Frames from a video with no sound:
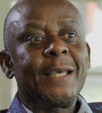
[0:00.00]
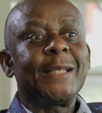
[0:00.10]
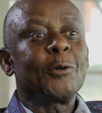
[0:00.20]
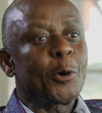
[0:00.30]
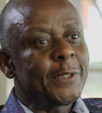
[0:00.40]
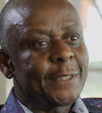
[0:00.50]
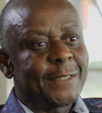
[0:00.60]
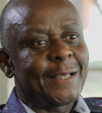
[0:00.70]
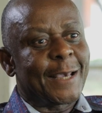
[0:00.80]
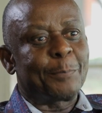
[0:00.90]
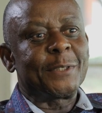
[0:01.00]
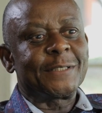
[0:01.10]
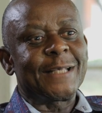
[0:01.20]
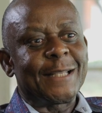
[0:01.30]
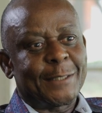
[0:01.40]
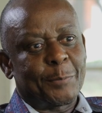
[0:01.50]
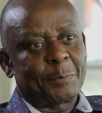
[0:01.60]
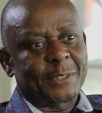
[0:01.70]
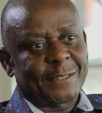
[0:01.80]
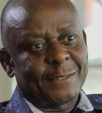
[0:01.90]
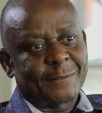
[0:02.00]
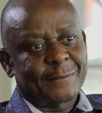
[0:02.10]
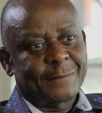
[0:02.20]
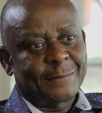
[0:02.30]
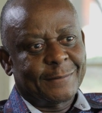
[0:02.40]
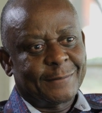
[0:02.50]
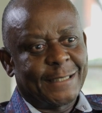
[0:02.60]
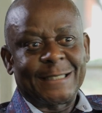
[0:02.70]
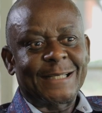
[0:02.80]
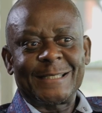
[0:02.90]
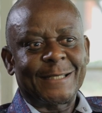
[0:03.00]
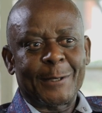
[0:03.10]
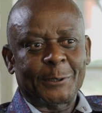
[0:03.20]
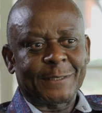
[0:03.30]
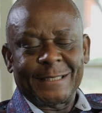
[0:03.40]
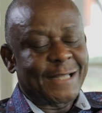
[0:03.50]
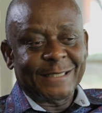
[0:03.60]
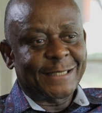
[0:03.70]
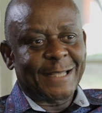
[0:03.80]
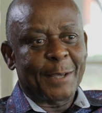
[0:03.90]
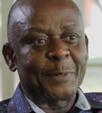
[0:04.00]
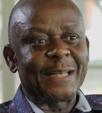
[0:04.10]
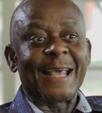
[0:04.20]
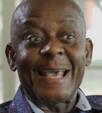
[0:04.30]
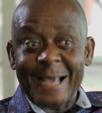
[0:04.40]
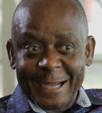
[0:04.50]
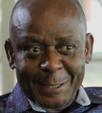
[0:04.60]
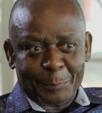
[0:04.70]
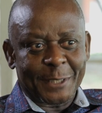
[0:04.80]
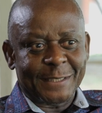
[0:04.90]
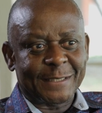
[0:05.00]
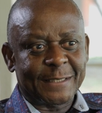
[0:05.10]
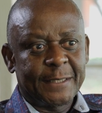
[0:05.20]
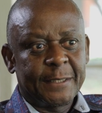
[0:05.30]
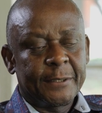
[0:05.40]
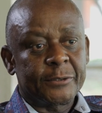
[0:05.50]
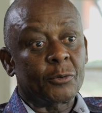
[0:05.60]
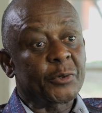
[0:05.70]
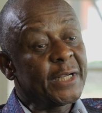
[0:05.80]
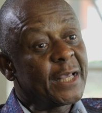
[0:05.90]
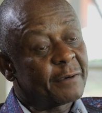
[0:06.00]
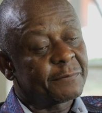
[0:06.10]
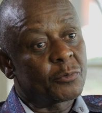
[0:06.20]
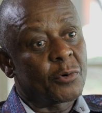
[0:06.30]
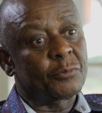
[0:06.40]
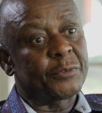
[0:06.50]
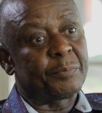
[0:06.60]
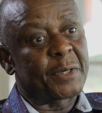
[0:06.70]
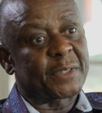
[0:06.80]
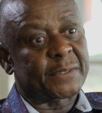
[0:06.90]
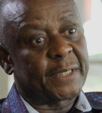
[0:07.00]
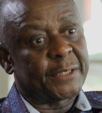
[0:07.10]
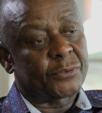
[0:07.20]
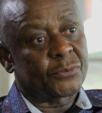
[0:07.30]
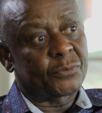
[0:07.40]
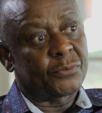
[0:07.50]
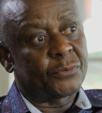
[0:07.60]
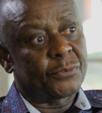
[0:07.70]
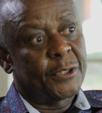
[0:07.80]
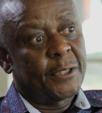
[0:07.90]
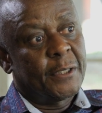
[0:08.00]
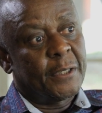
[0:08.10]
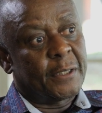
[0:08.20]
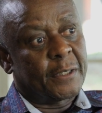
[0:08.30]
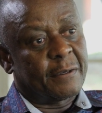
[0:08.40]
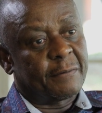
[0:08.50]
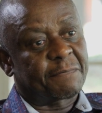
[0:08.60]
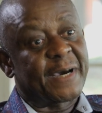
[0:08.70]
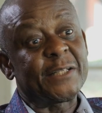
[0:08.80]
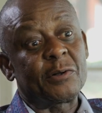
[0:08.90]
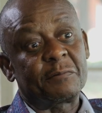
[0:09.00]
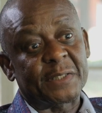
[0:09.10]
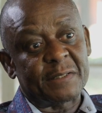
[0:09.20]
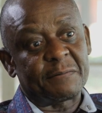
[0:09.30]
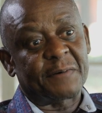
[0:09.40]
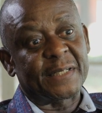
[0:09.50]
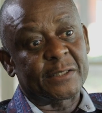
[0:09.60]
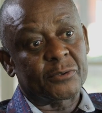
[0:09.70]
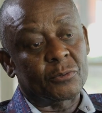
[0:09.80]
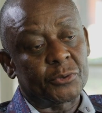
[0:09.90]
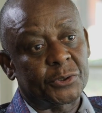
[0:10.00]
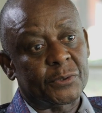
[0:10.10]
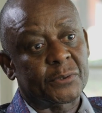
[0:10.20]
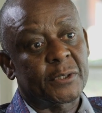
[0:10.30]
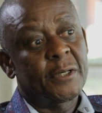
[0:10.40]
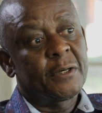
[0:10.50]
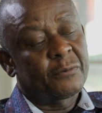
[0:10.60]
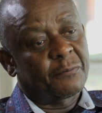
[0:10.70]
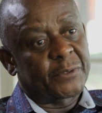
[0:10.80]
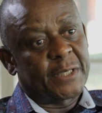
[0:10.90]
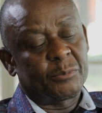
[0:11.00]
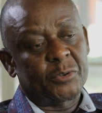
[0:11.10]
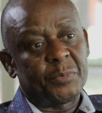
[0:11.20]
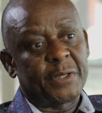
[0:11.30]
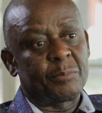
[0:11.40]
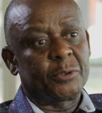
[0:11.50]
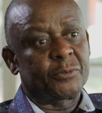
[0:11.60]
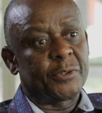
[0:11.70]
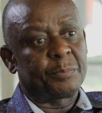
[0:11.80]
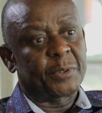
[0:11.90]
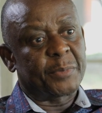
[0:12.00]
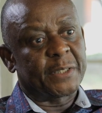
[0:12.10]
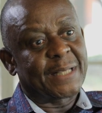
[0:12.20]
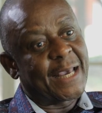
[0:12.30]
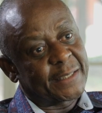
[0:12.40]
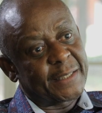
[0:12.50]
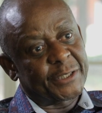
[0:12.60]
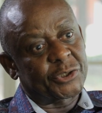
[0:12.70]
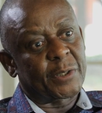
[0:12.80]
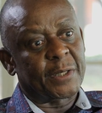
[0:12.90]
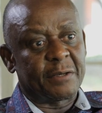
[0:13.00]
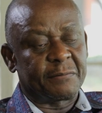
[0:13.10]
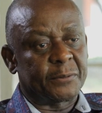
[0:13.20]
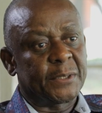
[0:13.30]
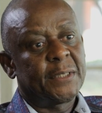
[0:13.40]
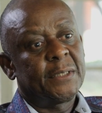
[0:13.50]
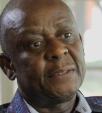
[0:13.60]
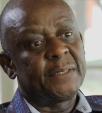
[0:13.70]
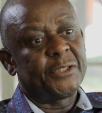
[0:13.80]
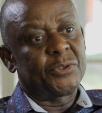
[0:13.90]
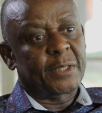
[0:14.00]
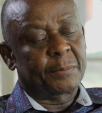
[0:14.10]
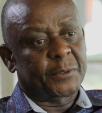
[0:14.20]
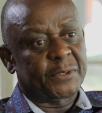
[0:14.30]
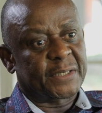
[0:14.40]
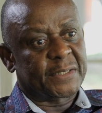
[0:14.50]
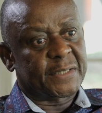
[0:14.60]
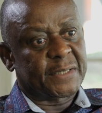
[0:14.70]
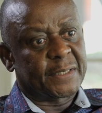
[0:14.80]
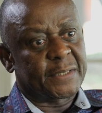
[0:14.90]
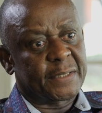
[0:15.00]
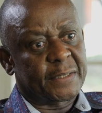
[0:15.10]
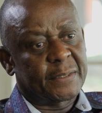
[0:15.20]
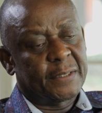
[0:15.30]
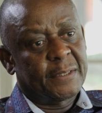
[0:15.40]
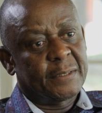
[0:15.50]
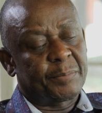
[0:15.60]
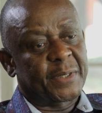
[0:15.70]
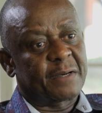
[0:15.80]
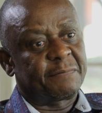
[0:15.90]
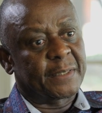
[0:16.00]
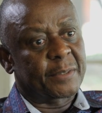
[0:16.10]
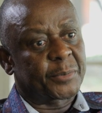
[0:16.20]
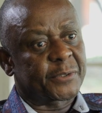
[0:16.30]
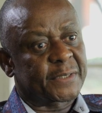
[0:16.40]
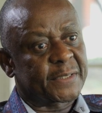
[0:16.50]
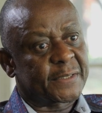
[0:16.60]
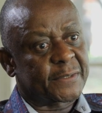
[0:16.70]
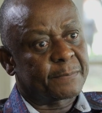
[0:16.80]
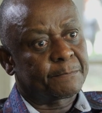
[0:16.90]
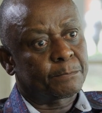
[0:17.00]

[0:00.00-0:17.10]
it only happens in the member states. It doesn't happen any other place. So we really have to work with the member states to find innovative funding solutions for them to be able to implement at the national level the regional processes and the Pan-African processes.